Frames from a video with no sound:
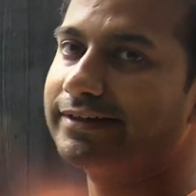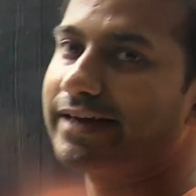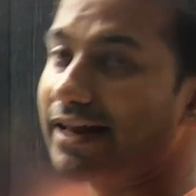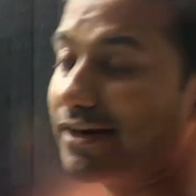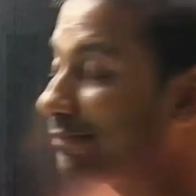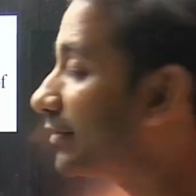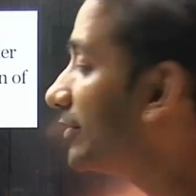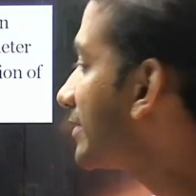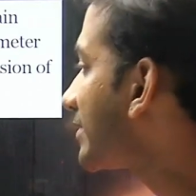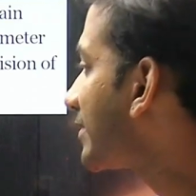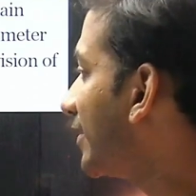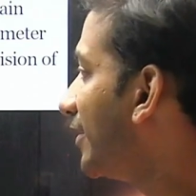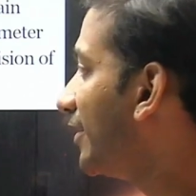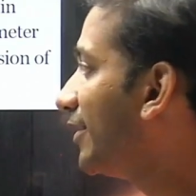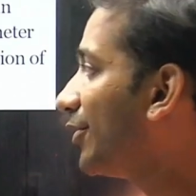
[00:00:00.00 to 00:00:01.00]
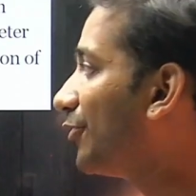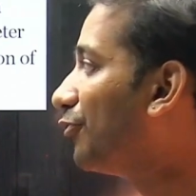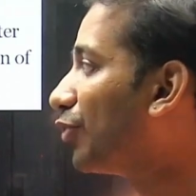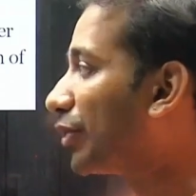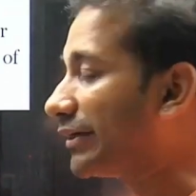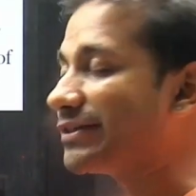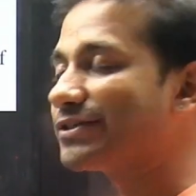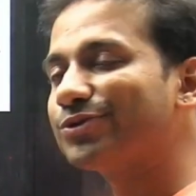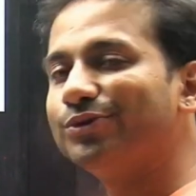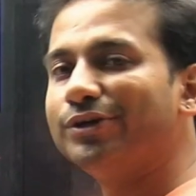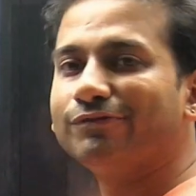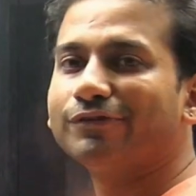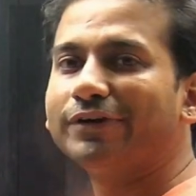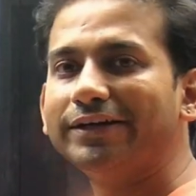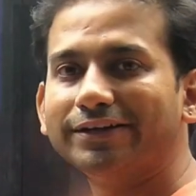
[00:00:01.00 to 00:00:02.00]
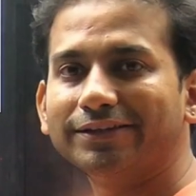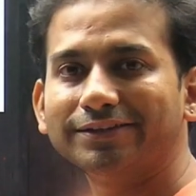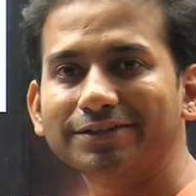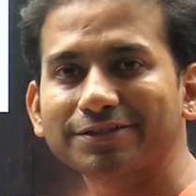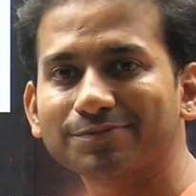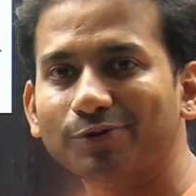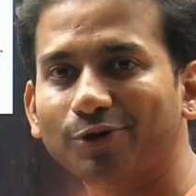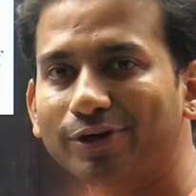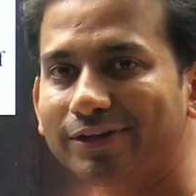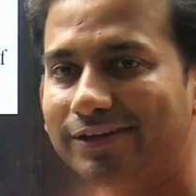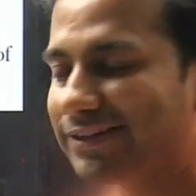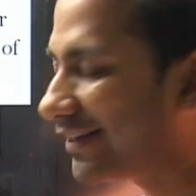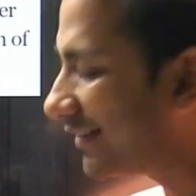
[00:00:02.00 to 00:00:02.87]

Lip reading: calipers. What is so different in this model?